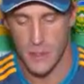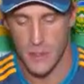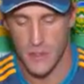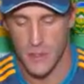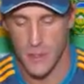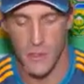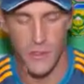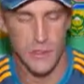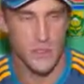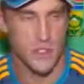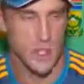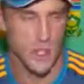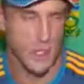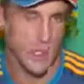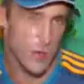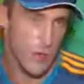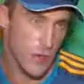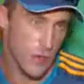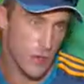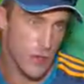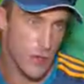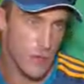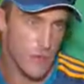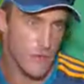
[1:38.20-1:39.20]
So we'll take a
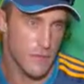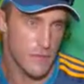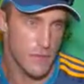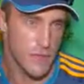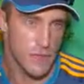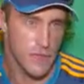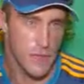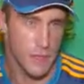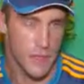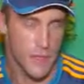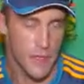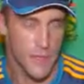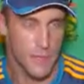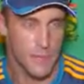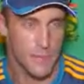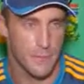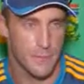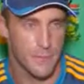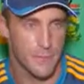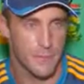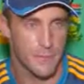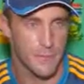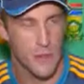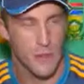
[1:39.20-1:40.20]
lot of confidence from that.
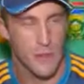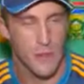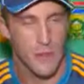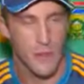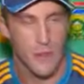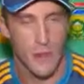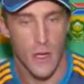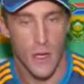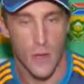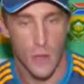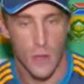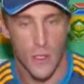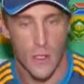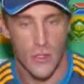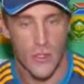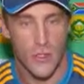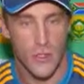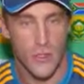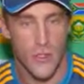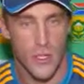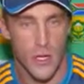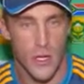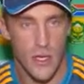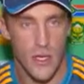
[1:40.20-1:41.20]
I was
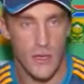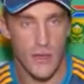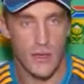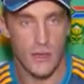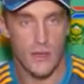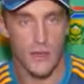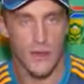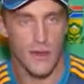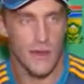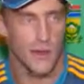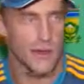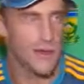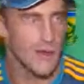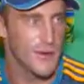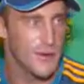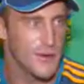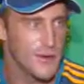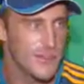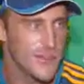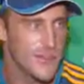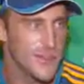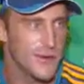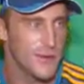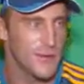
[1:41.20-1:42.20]
today.
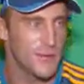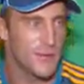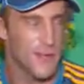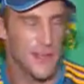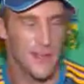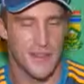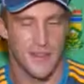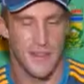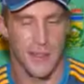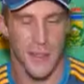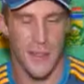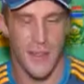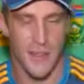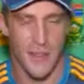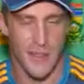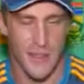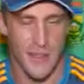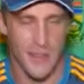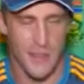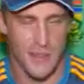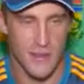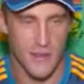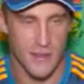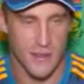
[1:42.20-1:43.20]
Obviously, Brendan
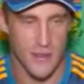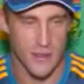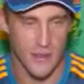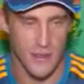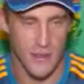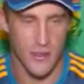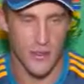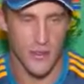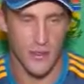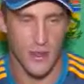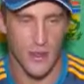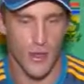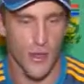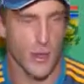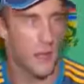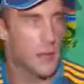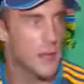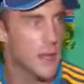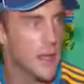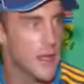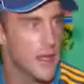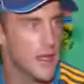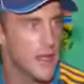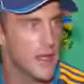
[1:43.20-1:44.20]
Taylor, you do a lot of
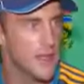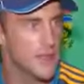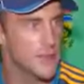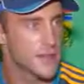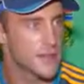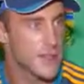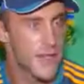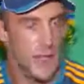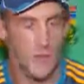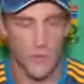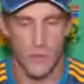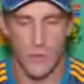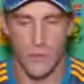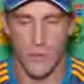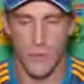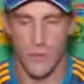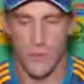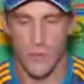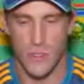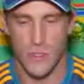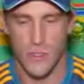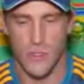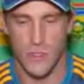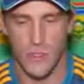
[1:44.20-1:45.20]
planning as a captain
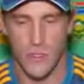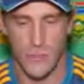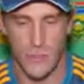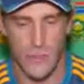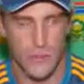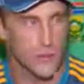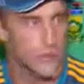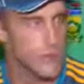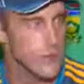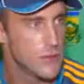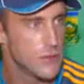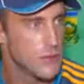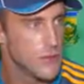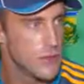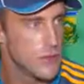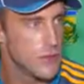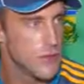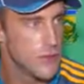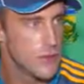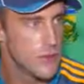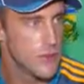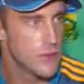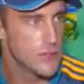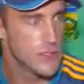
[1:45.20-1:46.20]
also to
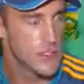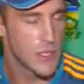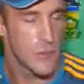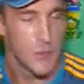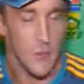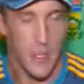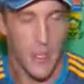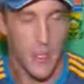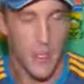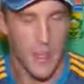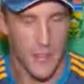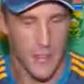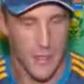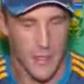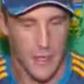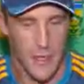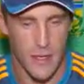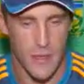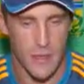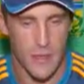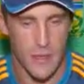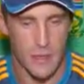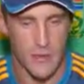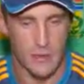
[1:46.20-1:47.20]
someone like
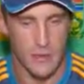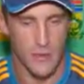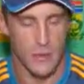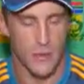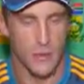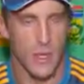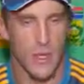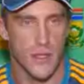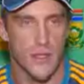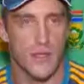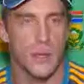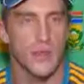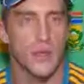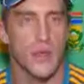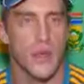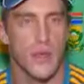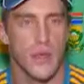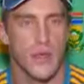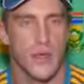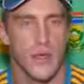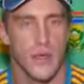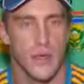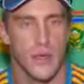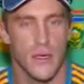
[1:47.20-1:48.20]
that. He's a quality
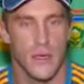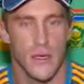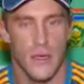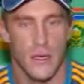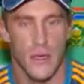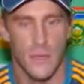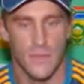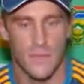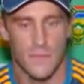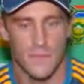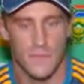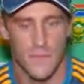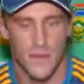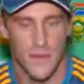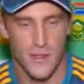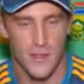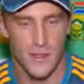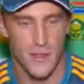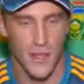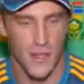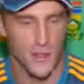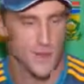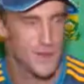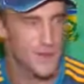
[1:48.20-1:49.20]
player.
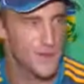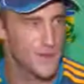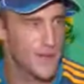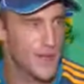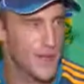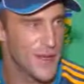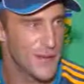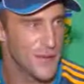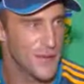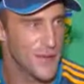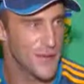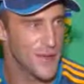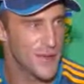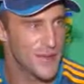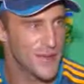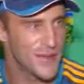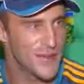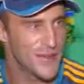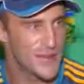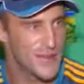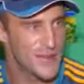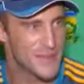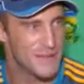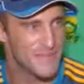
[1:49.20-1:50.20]
So I was very happy not to
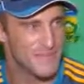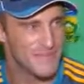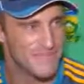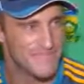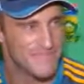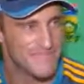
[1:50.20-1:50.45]
see him.